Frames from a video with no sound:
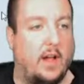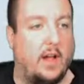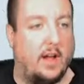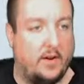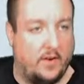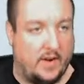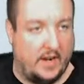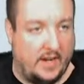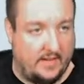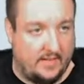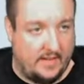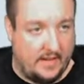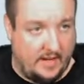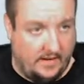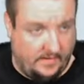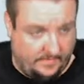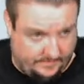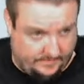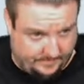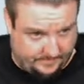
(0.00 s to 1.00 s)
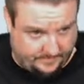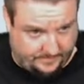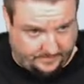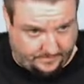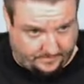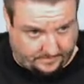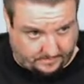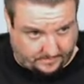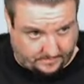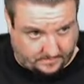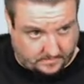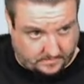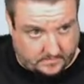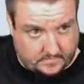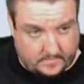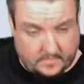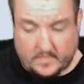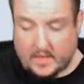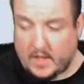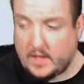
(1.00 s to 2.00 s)
Crazy
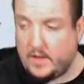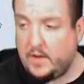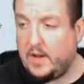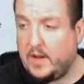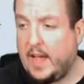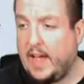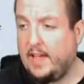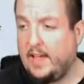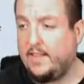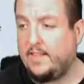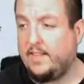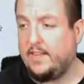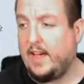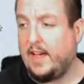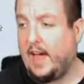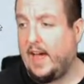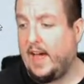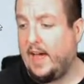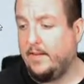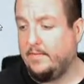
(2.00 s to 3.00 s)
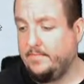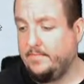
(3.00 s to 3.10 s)
you guys uh,